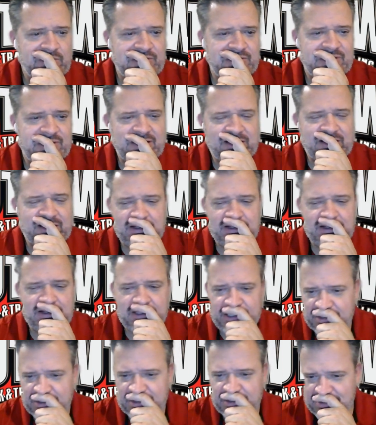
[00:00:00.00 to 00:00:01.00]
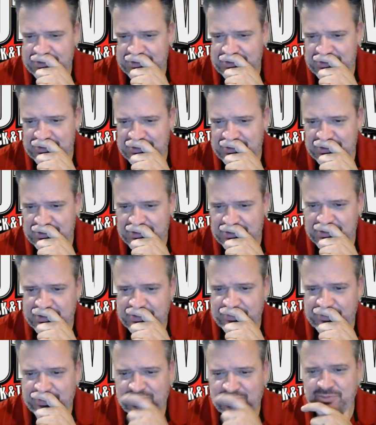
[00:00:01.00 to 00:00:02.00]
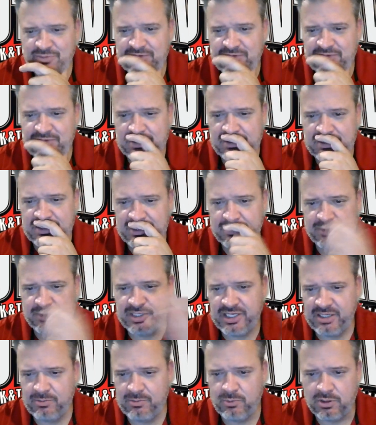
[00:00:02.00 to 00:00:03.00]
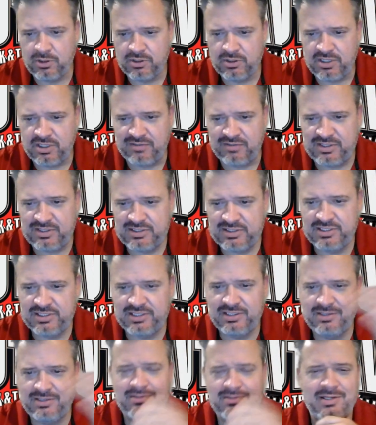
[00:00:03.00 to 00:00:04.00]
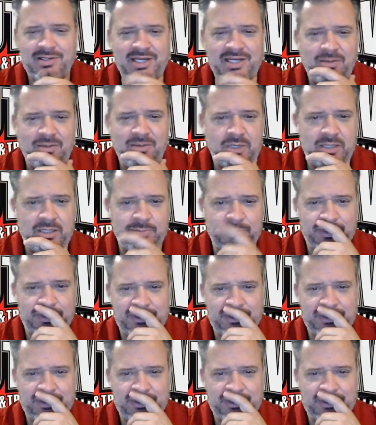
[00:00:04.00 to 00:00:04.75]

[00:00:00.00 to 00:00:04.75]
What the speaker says: there on your profile there. Well, Kenworth, obviously. K-Whopper.